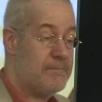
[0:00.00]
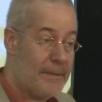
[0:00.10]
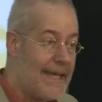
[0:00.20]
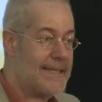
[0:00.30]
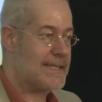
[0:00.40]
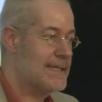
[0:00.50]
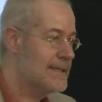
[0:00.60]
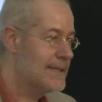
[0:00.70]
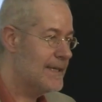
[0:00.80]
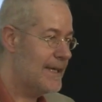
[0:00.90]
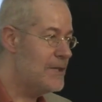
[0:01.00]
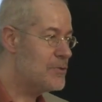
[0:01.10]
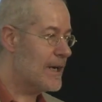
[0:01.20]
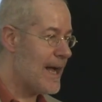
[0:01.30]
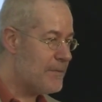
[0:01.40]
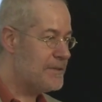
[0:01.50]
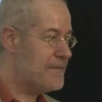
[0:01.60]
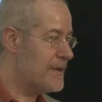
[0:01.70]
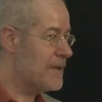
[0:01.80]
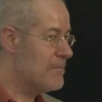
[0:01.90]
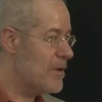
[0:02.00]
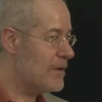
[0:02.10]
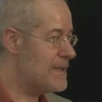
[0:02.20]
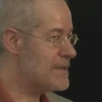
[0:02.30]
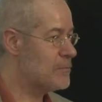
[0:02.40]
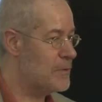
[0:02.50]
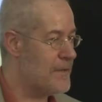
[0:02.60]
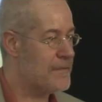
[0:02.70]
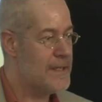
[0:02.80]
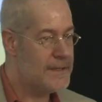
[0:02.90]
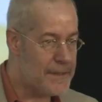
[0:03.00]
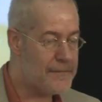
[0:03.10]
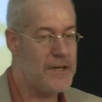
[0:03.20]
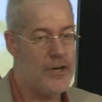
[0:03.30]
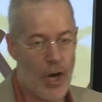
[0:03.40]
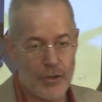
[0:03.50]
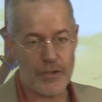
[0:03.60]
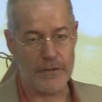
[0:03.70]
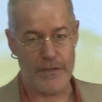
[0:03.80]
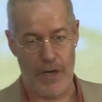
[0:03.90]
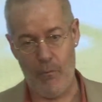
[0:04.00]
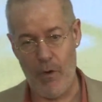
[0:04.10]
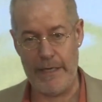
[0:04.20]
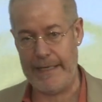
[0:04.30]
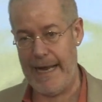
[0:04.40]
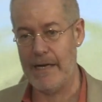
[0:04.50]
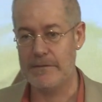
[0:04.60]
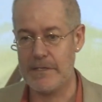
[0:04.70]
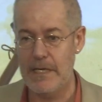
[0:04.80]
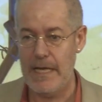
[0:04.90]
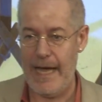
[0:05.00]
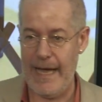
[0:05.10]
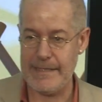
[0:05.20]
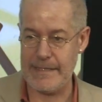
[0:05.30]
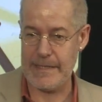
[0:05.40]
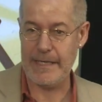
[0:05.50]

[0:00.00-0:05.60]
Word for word: split into a couple different components with different notions of what it counts as a